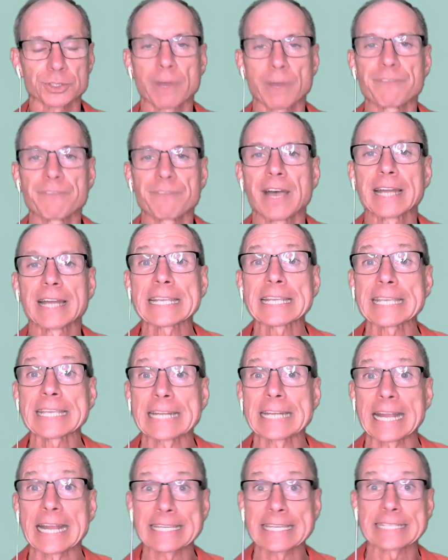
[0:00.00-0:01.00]
So I finally
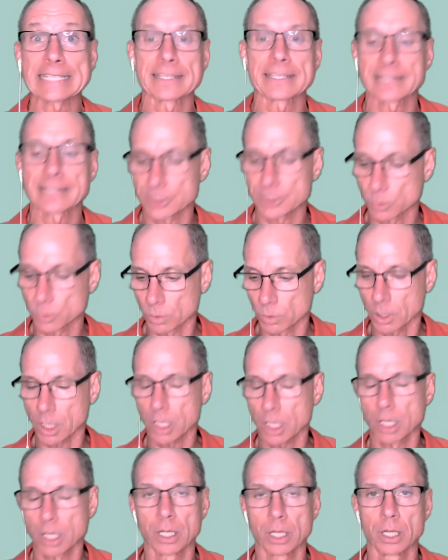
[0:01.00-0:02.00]
get, I get the thing to
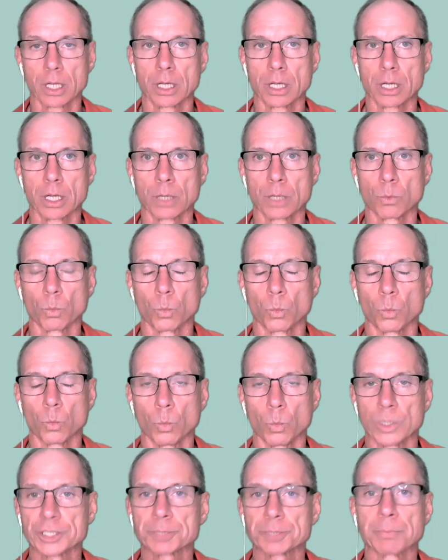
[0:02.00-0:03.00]
work.
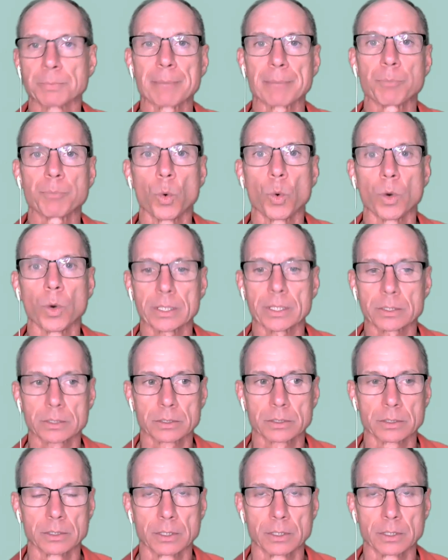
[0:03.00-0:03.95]
What's my point?